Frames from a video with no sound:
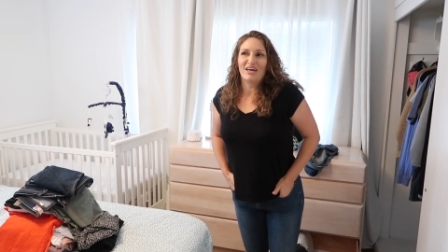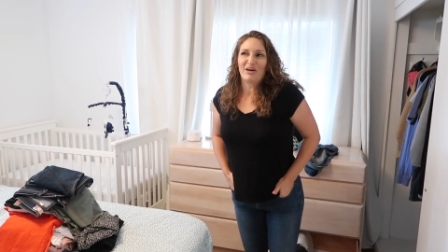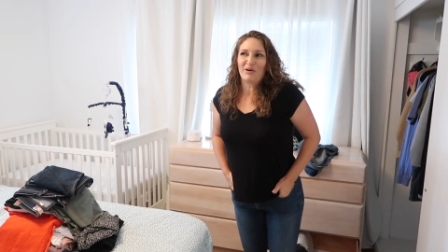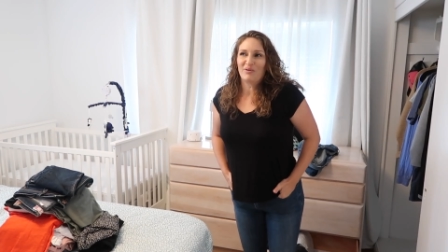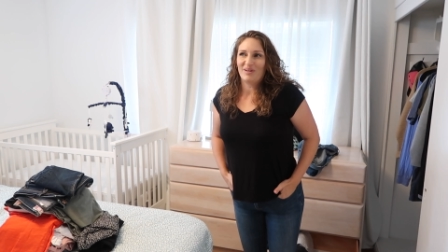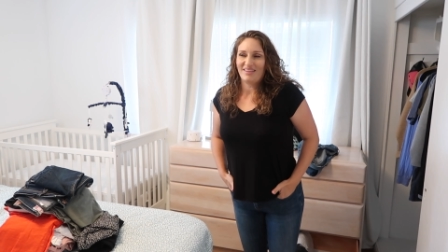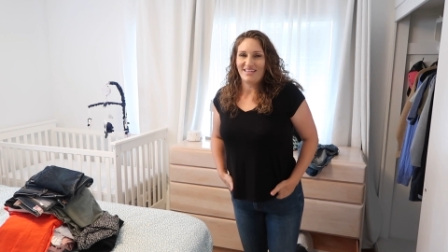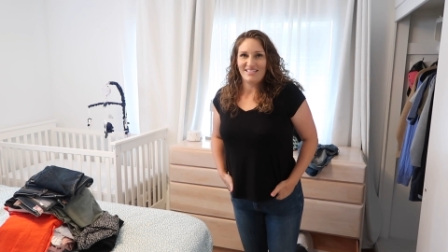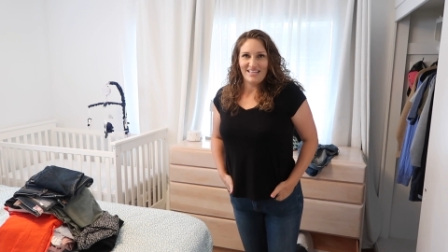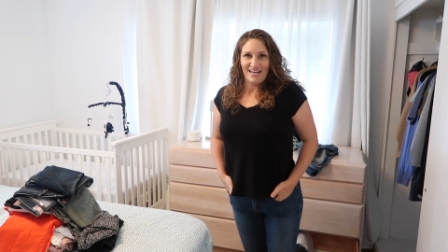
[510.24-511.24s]
though
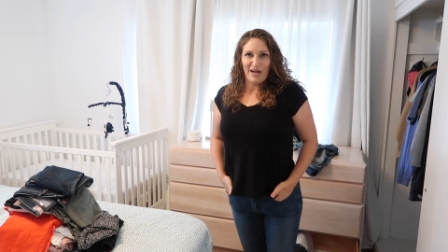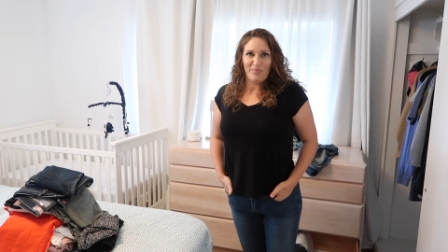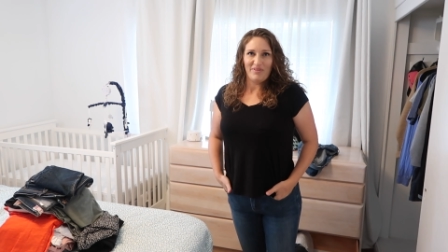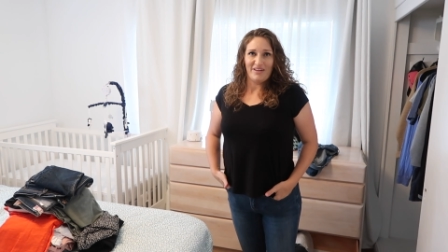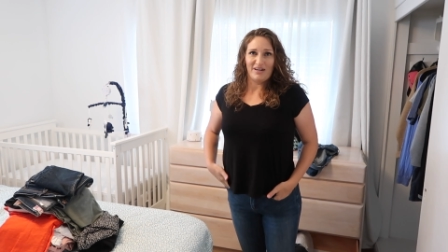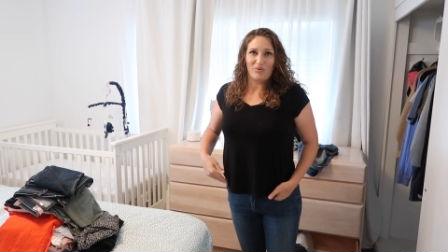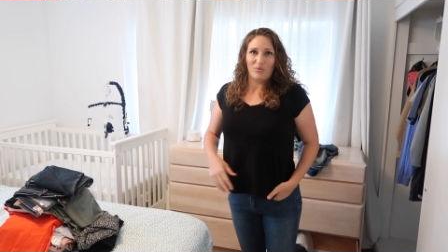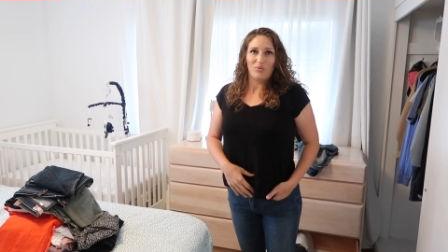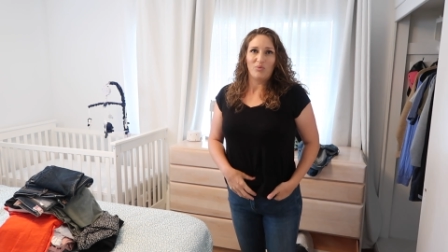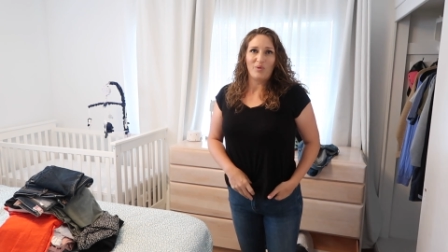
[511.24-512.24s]
they did up,
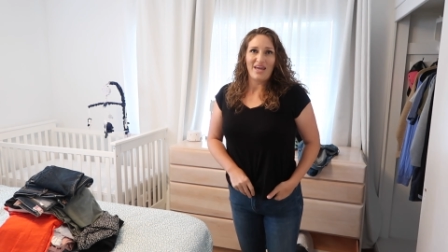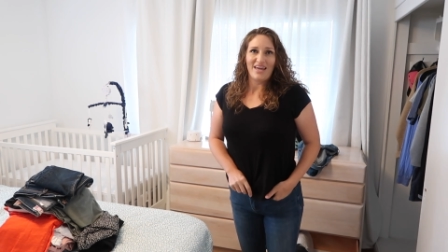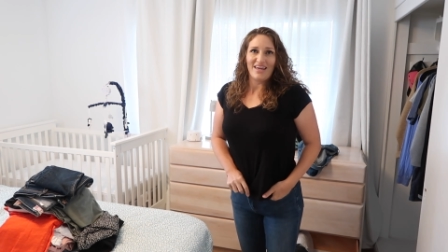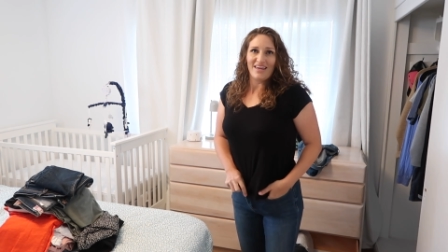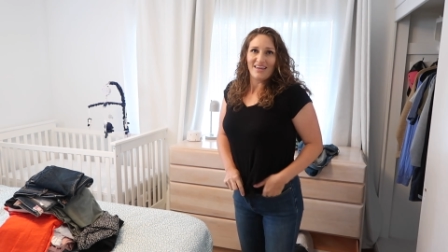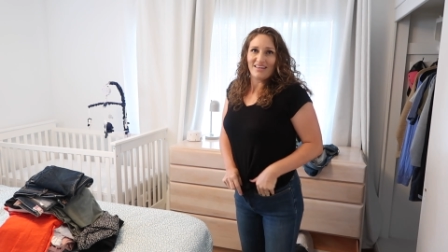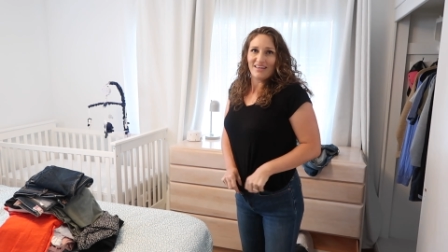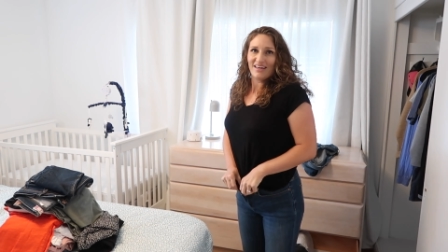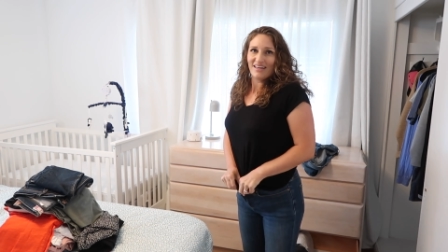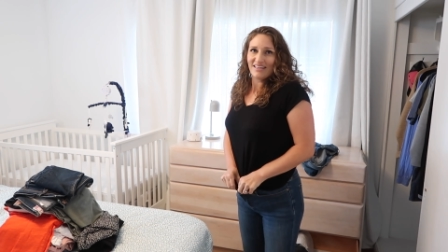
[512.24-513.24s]
they're
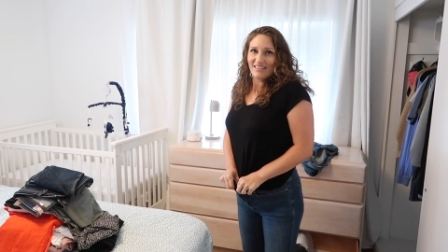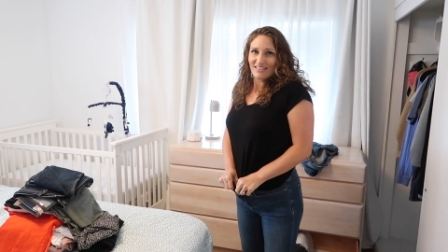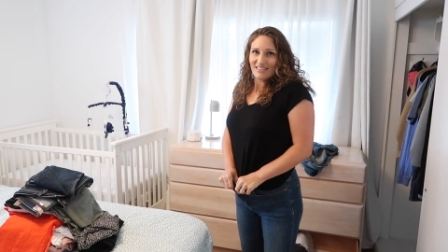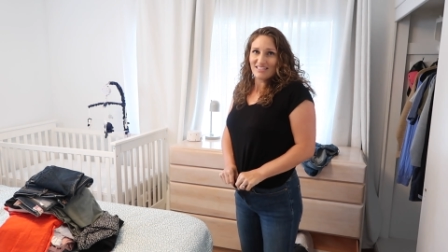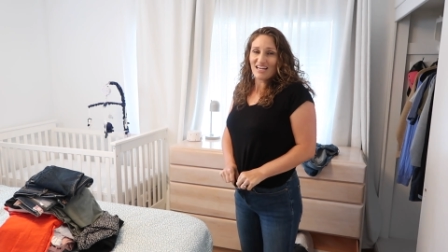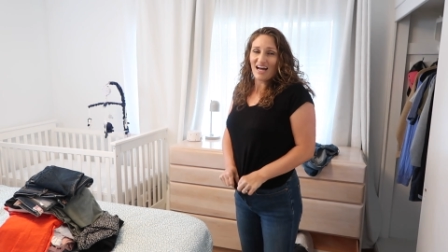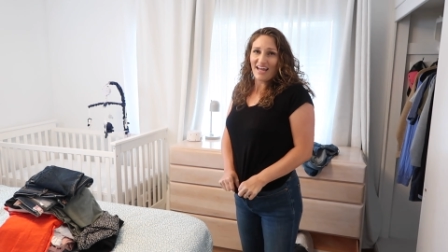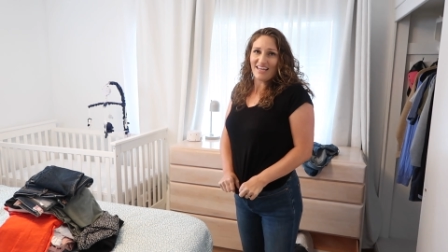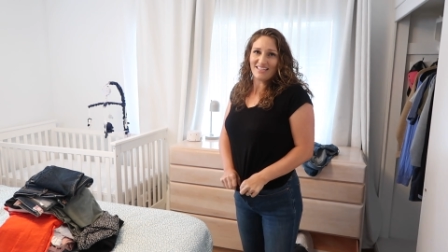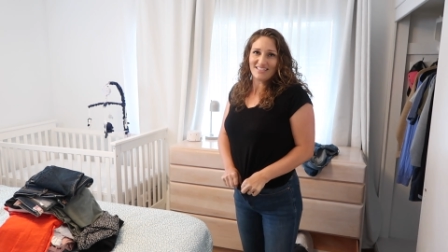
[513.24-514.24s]
way
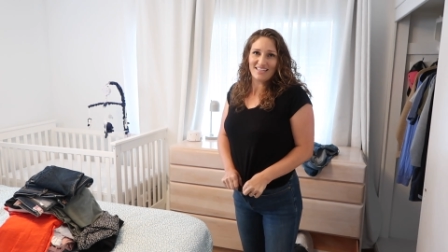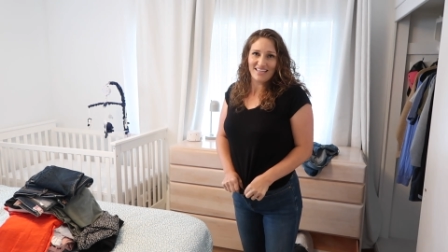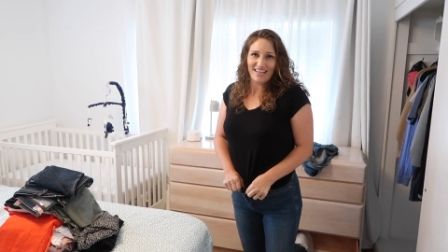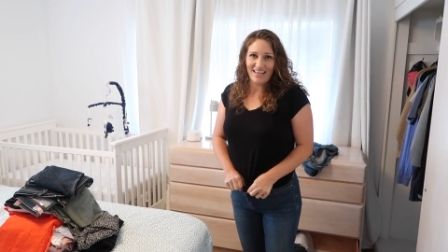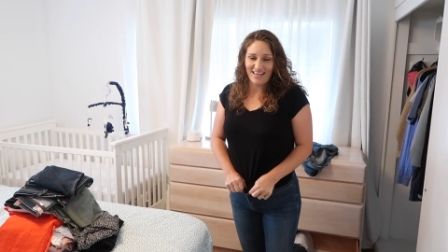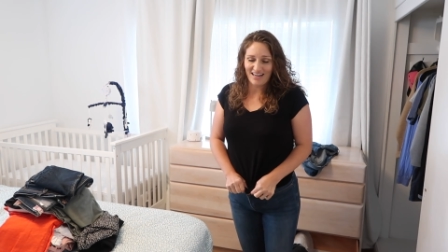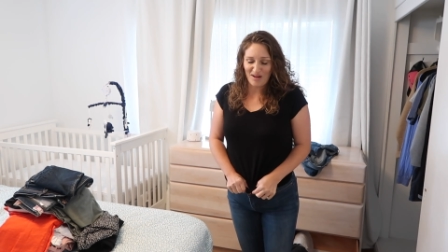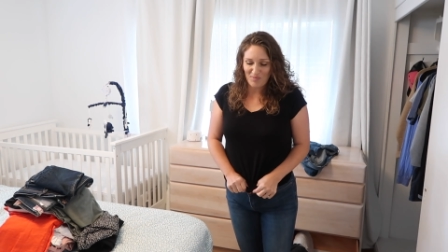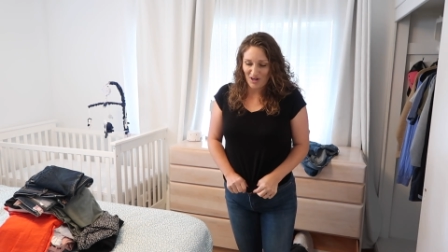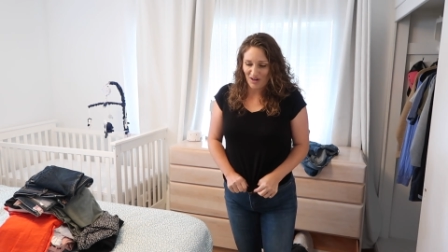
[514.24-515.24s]
tight and
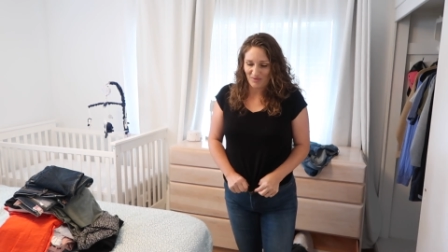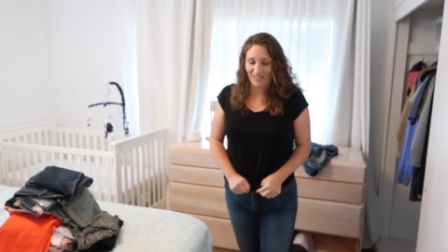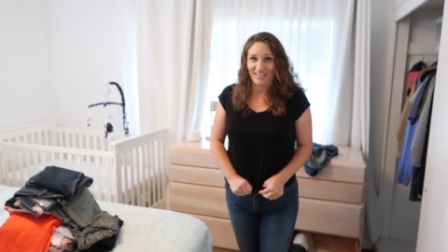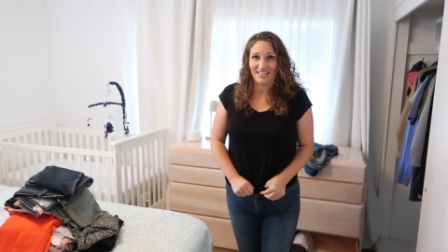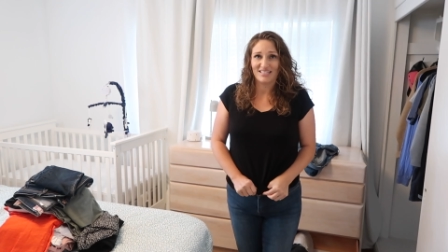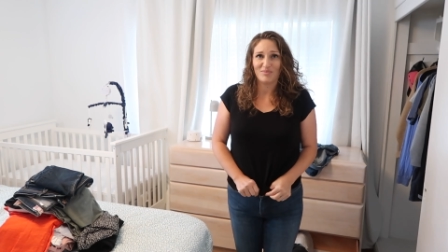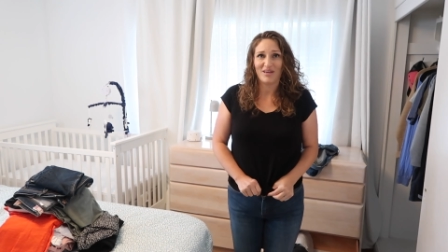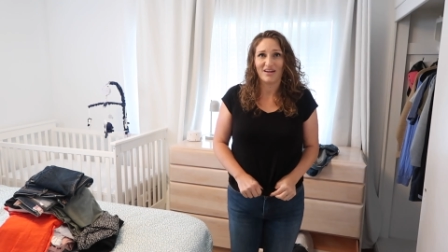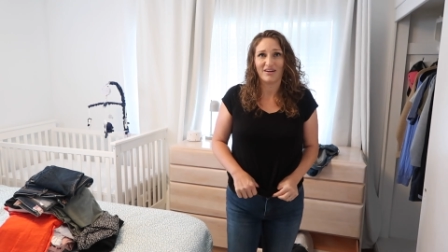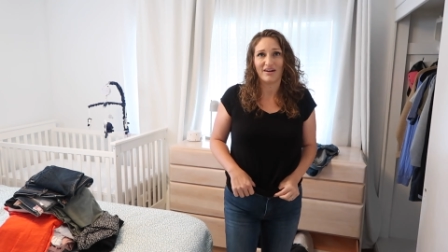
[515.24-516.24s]
I'm not really into
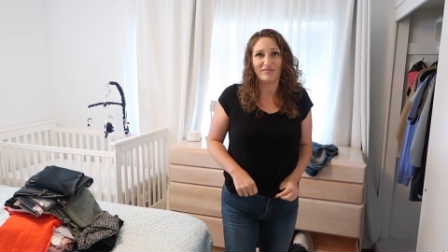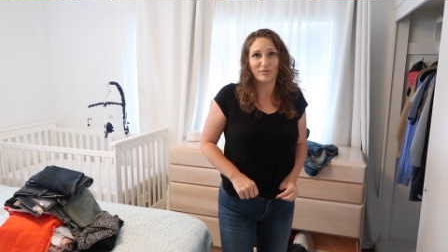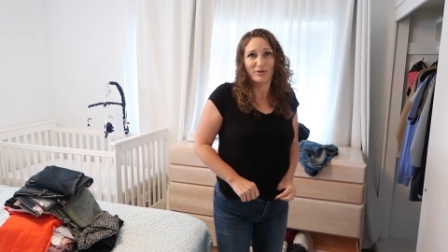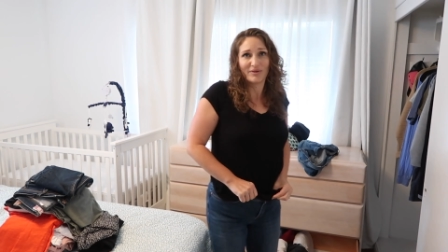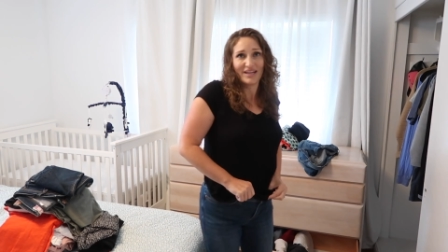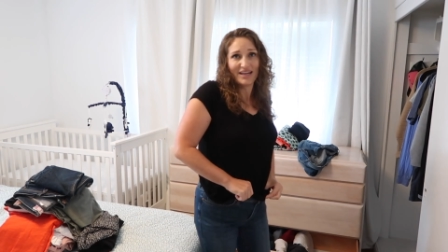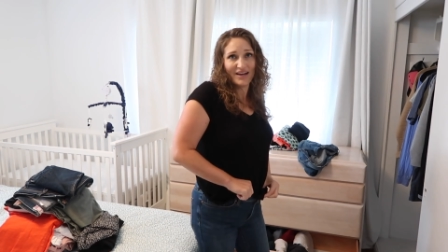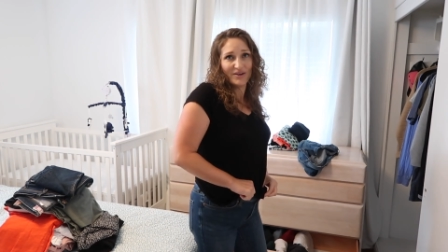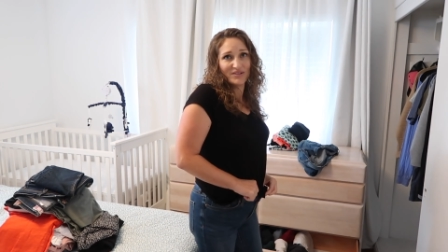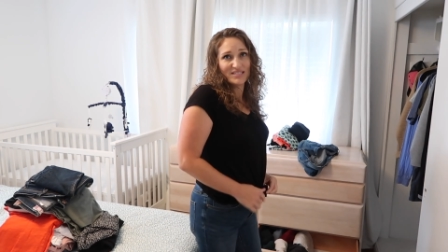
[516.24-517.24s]
being uncomfortable right now.